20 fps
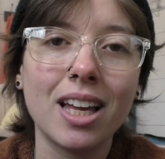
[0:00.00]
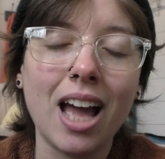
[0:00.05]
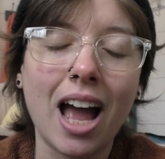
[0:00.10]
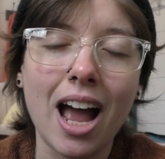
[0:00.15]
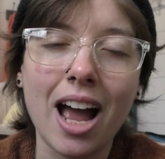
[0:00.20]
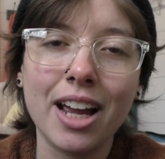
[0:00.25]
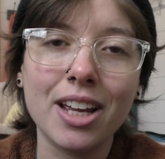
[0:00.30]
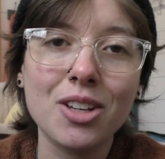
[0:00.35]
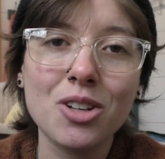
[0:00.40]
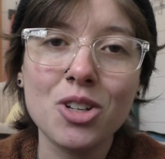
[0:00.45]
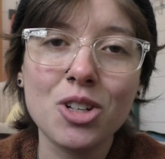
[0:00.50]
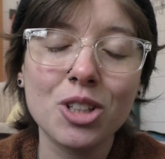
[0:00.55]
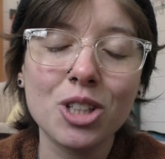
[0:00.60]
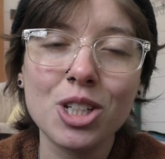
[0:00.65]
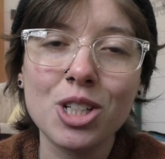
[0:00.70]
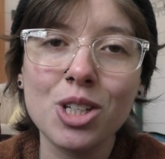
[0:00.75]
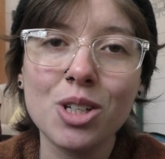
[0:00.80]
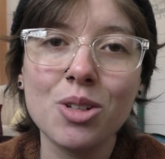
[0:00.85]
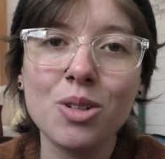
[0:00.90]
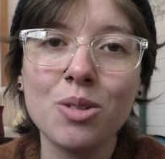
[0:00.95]
I usually
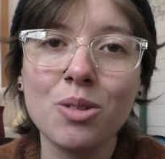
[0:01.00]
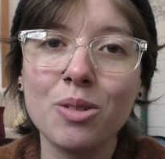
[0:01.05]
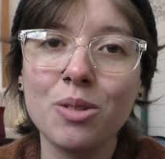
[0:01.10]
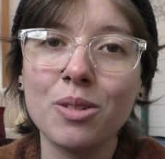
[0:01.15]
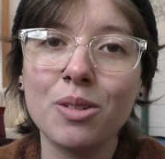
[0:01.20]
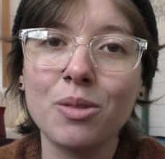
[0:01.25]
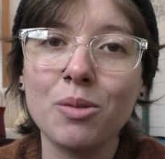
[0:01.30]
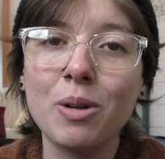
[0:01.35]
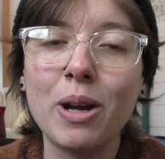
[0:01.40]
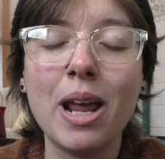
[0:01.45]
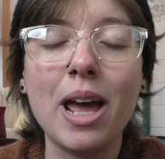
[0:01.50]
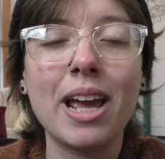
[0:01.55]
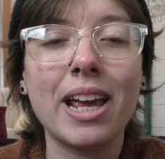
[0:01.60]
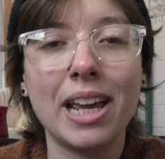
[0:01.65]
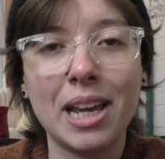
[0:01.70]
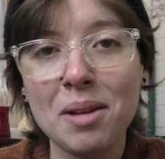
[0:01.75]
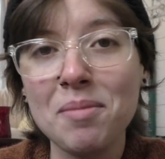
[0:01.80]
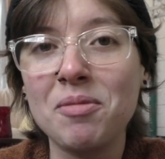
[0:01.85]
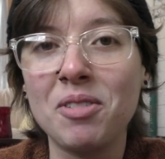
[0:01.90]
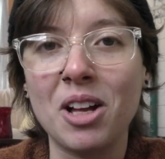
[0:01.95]
do when I
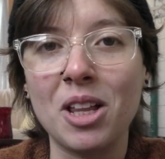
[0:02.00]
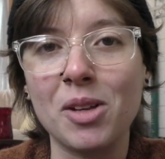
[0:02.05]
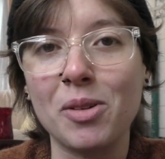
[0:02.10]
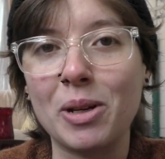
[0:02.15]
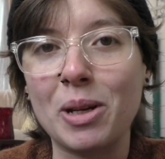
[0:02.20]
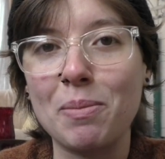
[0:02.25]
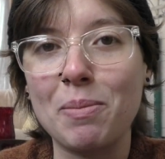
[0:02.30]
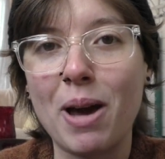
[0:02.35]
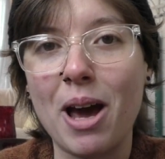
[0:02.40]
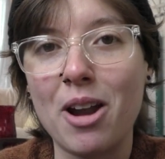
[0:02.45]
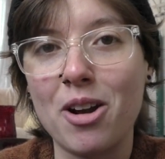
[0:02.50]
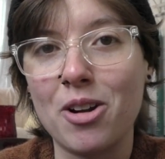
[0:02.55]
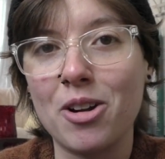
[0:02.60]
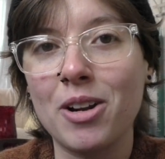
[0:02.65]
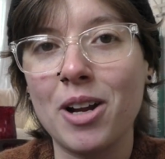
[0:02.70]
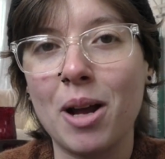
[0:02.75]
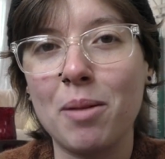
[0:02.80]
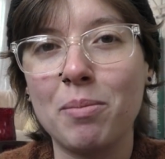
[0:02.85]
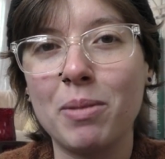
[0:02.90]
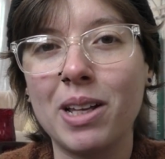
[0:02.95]
am following a pattern.
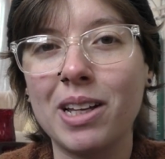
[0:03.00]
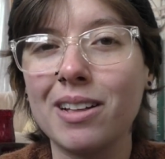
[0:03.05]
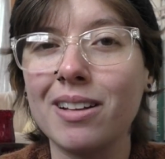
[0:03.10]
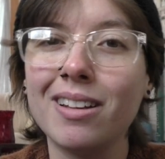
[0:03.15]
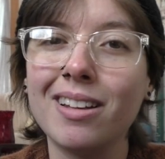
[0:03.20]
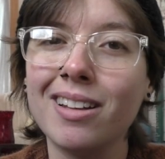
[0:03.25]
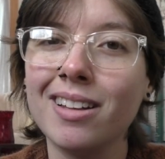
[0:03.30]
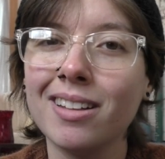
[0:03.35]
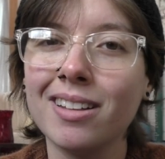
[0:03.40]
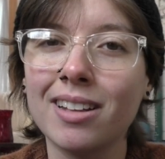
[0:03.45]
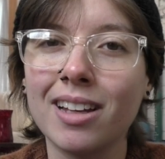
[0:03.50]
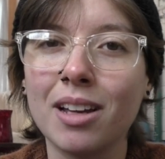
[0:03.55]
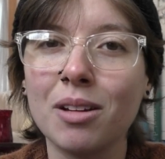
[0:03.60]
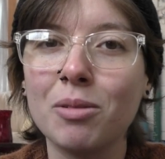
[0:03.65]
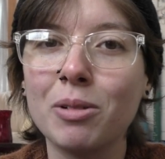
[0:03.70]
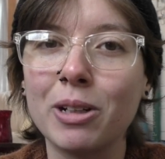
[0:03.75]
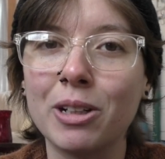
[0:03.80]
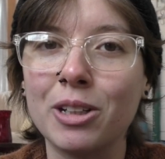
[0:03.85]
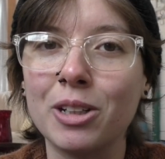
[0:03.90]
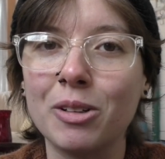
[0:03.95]
I'm like, I
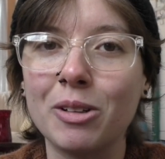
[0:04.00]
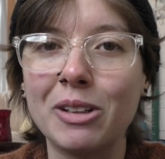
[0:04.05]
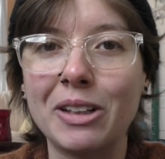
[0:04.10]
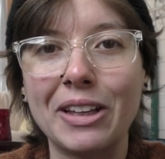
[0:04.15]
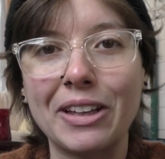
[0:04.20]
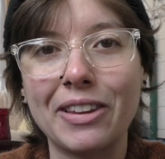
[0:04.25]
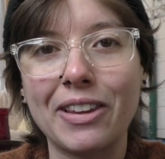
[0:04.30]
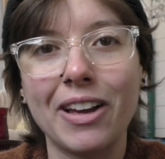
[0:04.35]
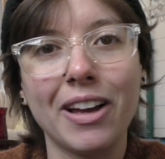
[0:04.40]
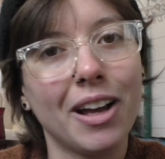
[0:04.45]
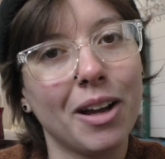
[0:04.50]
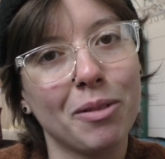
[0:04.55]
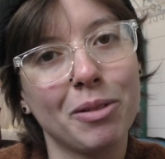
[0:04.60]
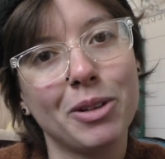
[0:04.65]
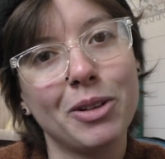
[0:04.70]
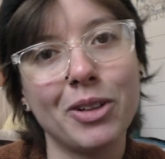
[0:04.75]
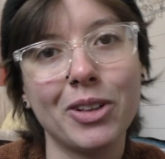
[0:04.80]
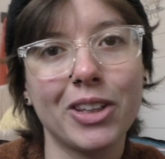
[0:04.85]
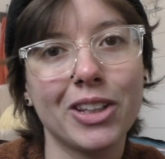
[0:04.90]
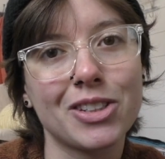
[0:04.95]
wouldn't do it like that. I would
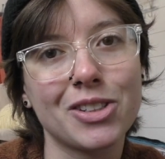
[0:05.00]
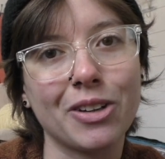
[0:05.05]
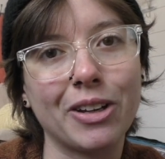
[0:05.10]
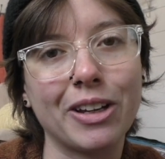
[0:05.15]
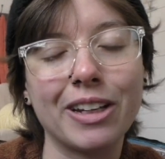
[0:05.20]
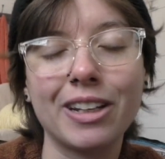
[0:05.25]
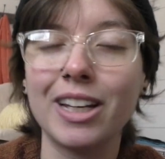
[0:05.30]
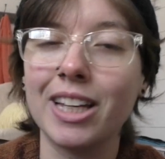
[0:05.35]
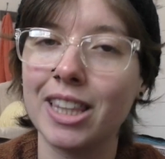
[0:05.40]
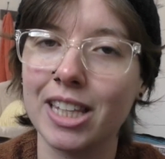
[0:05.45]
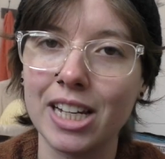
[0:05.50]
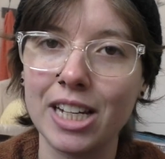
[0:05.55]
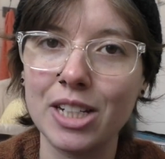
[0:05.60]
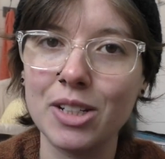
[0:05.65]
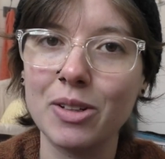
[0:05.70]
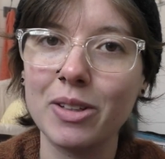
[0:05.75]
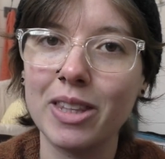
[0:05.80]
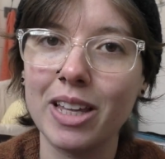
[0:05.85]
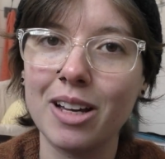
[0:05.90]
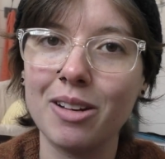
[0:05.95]
do it this way, and then I
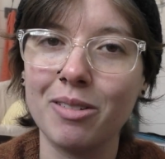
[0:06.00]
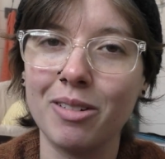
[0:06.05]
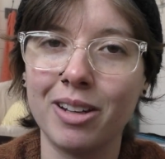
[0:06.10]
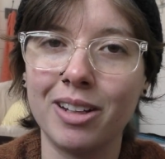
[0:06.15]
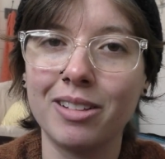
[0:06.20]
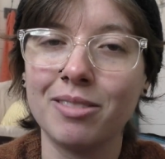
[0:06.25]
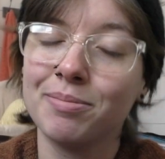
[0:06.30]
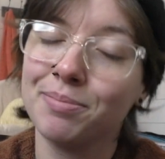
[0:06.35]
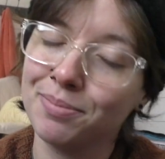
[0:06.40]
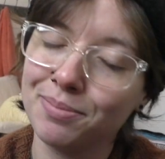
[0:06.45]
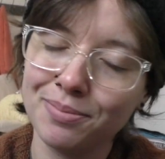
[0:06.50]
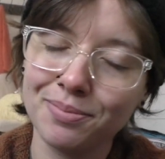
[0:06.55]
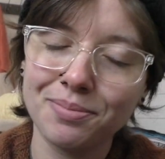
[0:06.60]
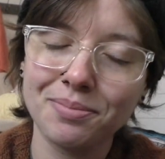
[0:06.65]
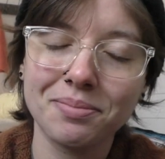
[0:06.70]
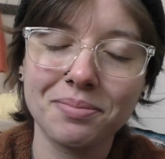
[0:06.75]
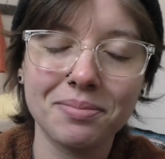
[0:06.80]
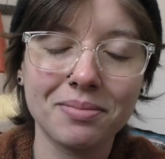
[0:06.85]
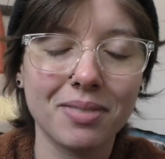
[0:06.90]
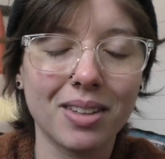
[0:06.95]
do it that way,
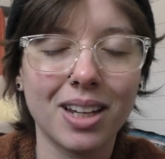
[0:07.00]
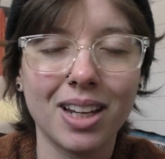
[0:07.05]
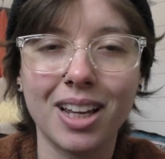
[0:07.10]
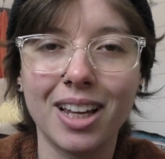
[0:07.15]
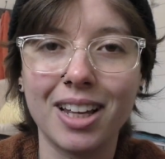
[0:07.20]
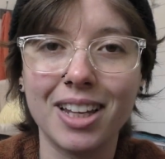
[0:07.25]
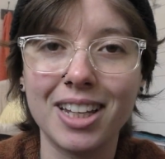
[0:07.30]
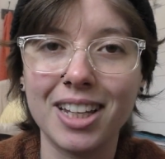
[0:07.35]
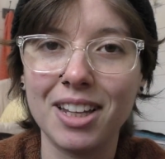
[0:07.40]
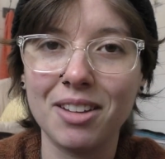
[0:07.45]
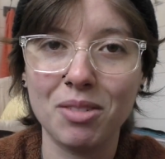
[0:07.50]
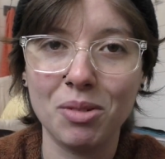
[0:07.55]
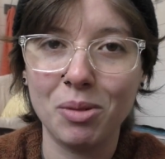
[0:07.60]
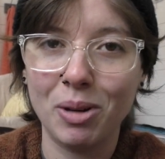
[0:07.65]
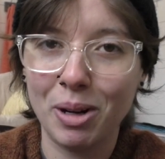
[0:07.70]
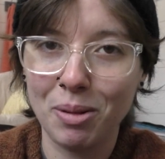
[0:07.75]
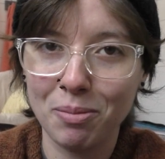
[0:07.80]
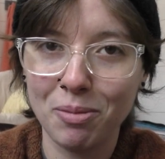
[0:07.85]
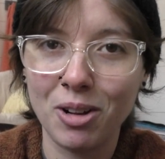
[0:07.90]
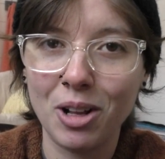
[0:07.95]
even
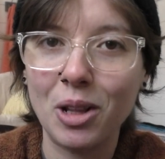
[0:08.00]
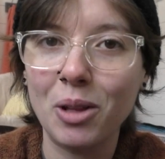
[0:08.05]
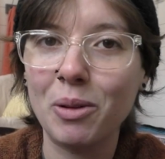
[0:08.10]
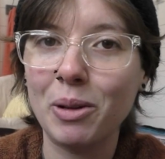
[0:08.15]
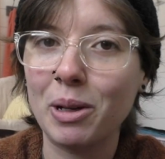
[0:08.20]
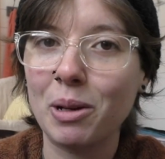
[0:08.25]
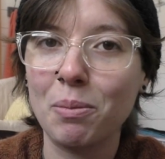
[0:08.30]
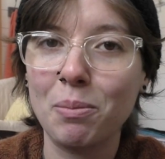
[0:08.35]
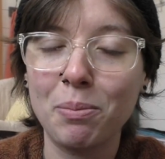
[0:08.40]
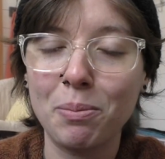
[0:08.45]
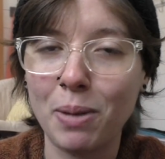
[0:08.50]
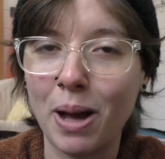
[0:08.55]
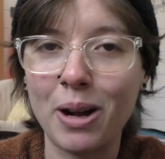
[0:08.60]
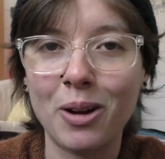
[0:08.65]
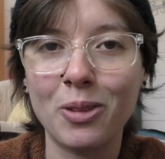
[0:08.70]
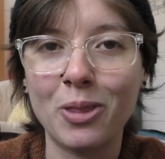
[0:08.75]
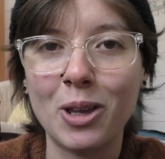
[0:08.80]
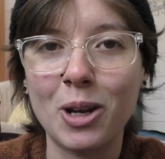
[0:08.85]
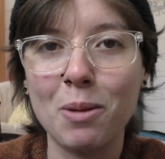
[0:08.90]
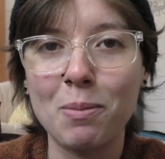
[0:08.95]
when I'm following a
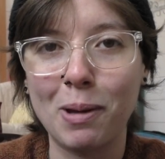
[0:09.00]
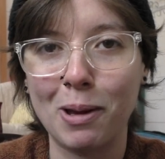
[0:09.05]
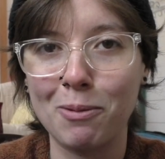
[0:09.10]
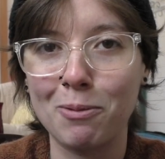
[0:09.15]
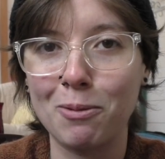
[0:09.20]
pattern that I paid